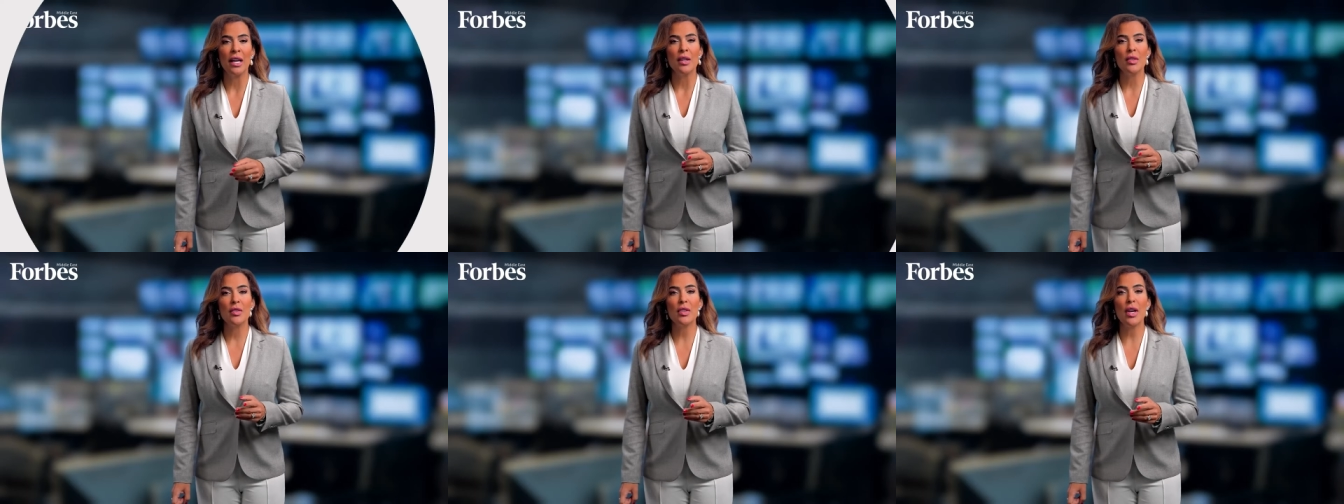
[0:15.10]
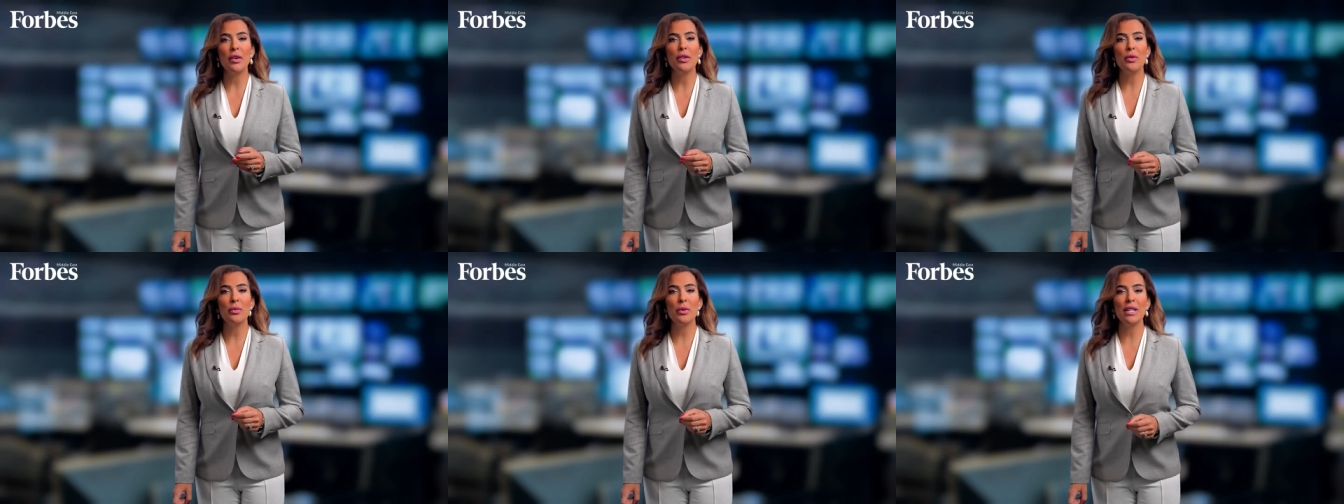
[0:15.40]

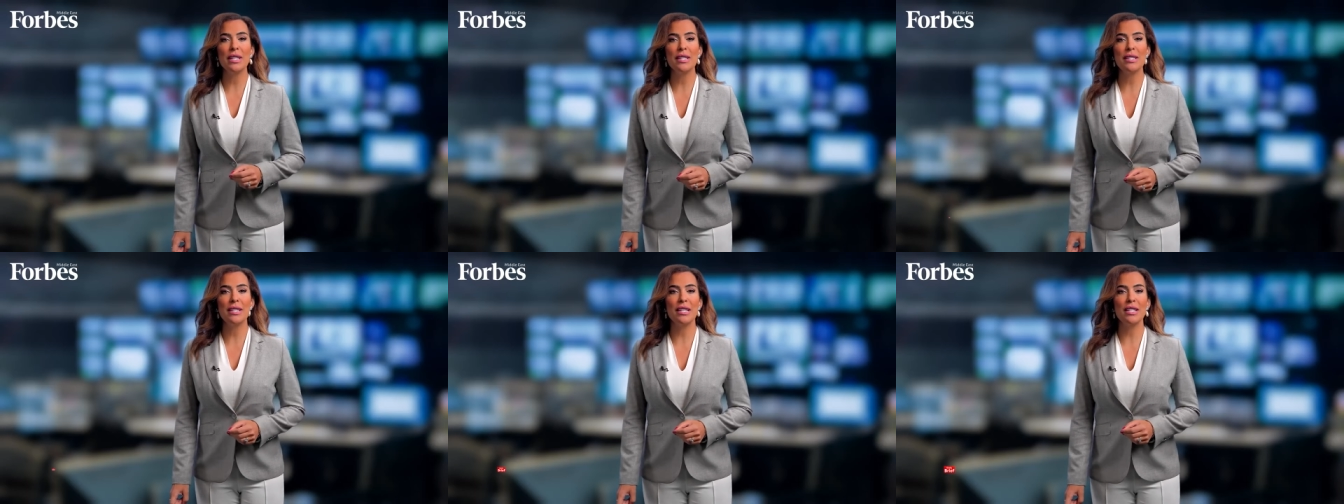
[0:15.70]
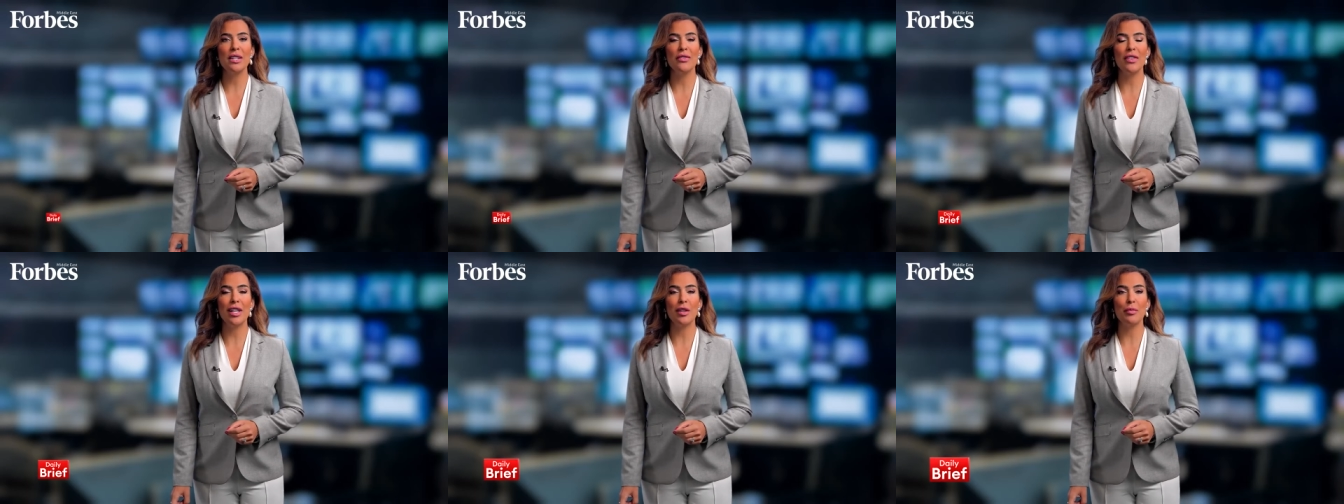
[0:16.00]
Saudi real
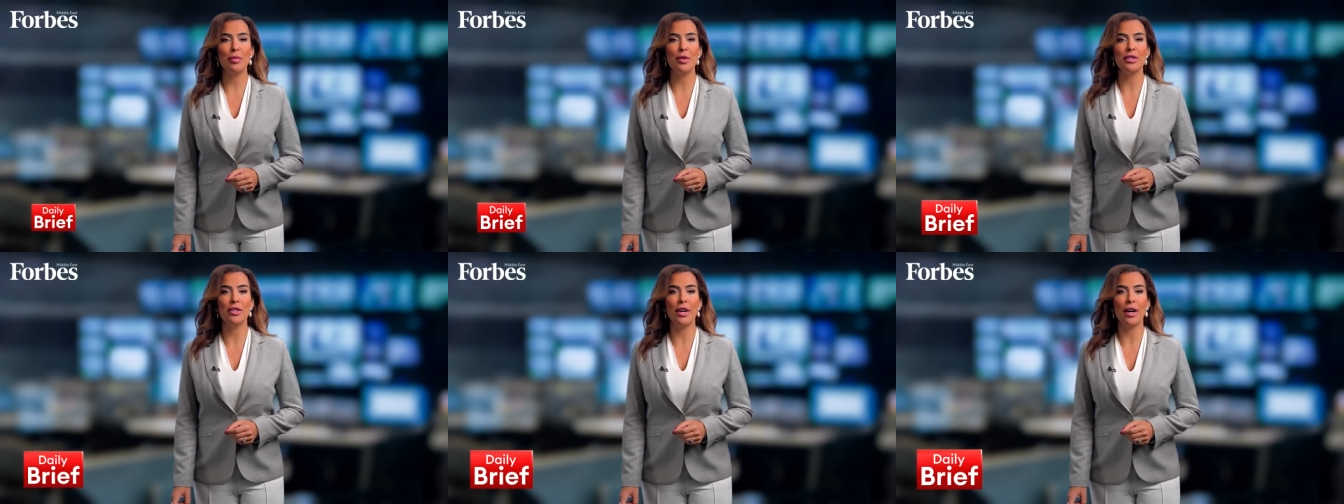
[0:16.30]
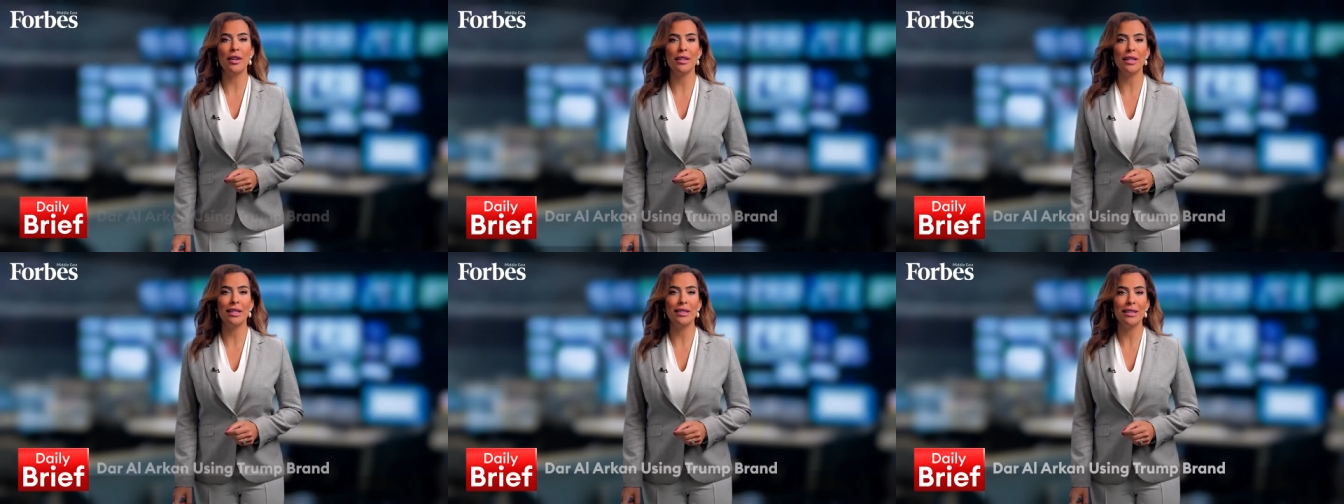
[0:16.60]
estate developer
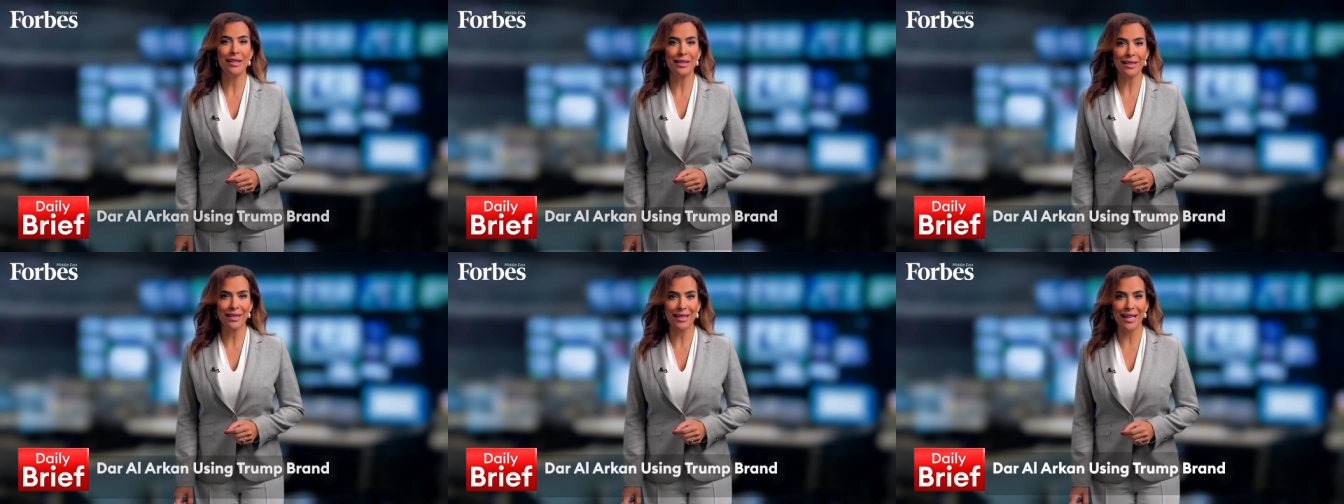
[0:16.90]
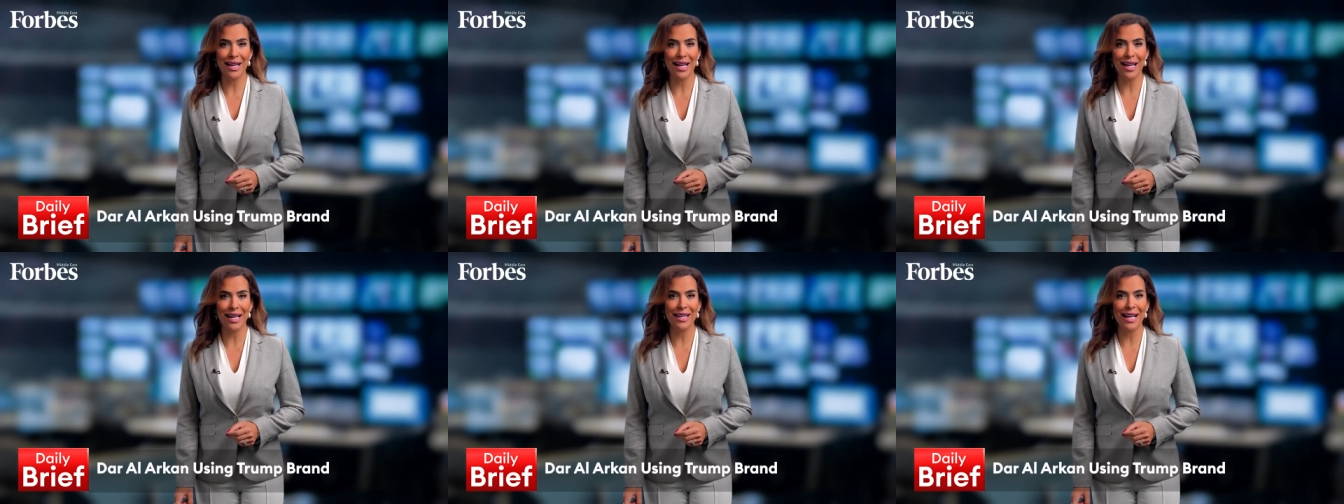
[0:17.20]
Dar Al
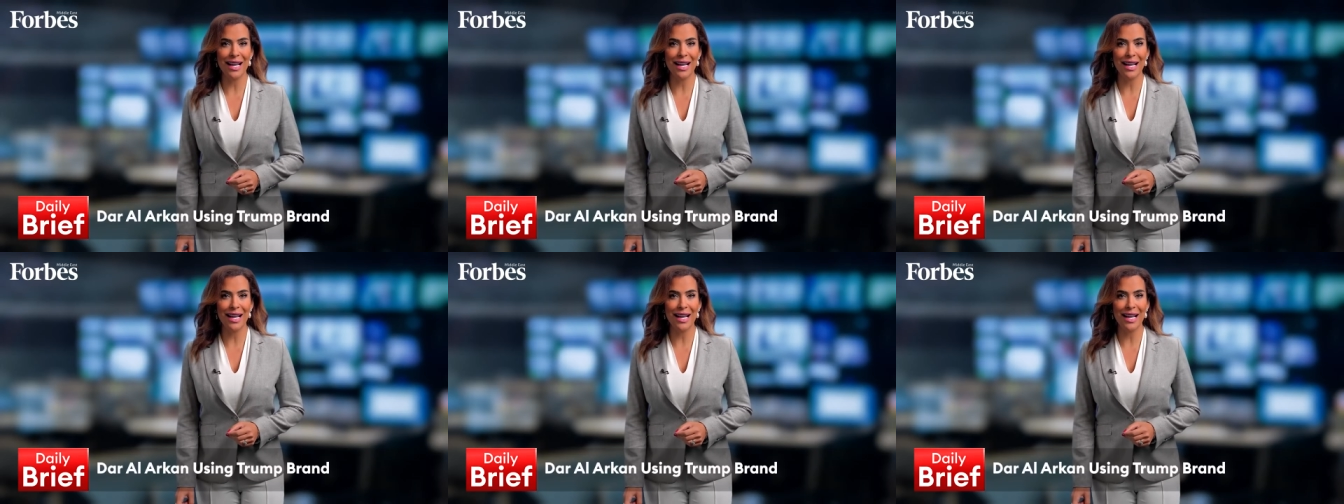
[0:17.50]
Arkan